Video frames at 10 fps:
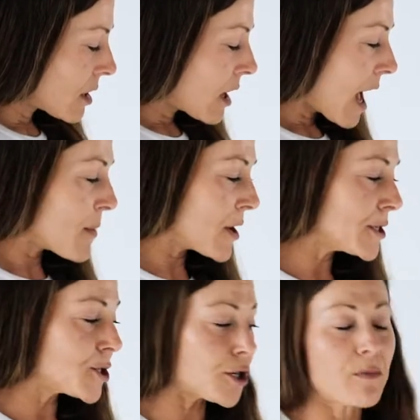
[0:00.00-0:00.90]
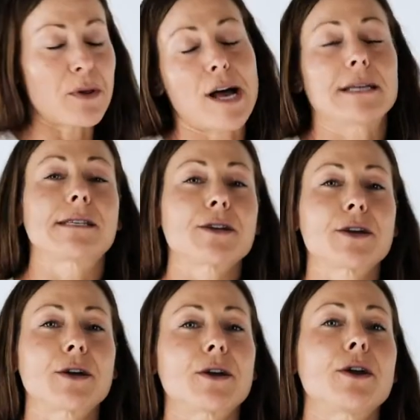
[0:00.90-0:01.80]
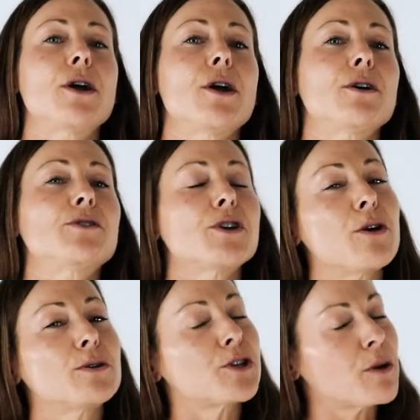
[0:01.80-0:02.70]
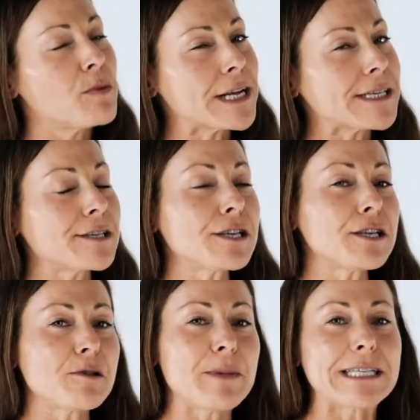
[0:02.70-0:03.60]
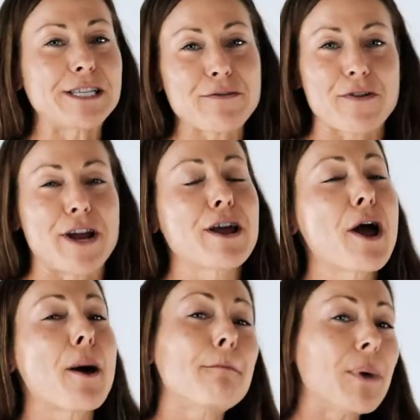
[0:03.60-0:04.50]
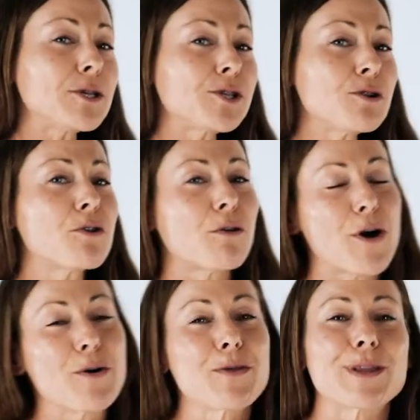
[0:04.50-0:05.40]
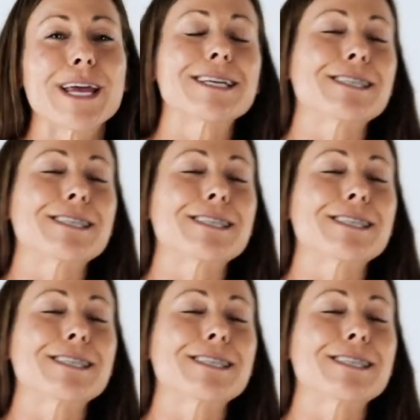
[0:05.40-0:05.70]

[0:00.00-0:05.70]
How about a surplus? So surplus is a little bit different. Muscle growth is